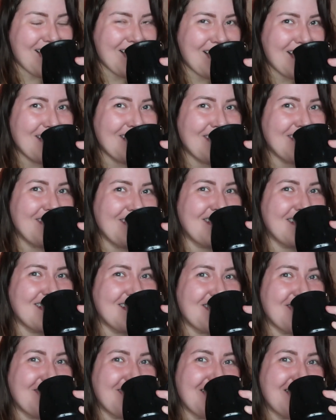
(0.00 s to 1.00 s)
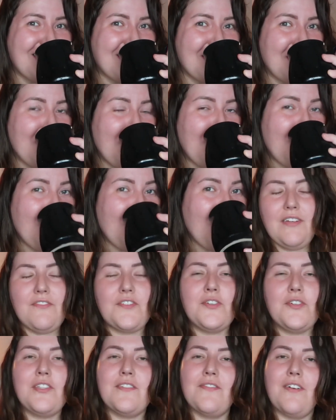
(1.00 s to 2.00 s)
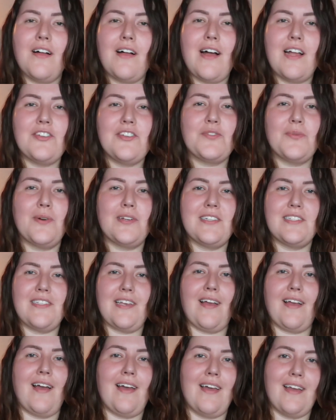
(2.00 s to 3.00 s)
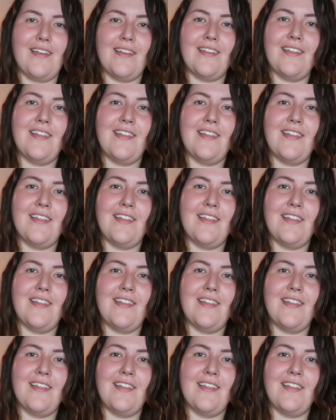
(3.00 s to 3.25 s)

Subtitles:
What's going on? First of all, I just wanted to say hi.